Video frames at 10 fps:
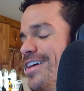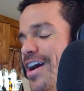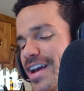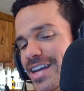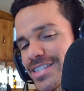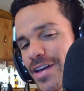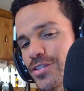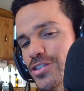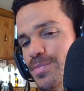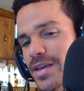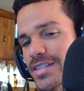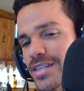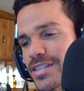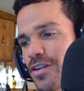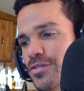All right, guys, love you to
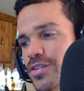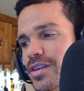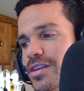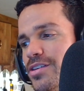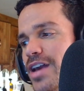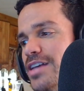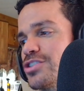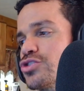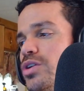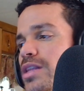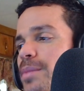pieces. Hopefully you guys enjoyed.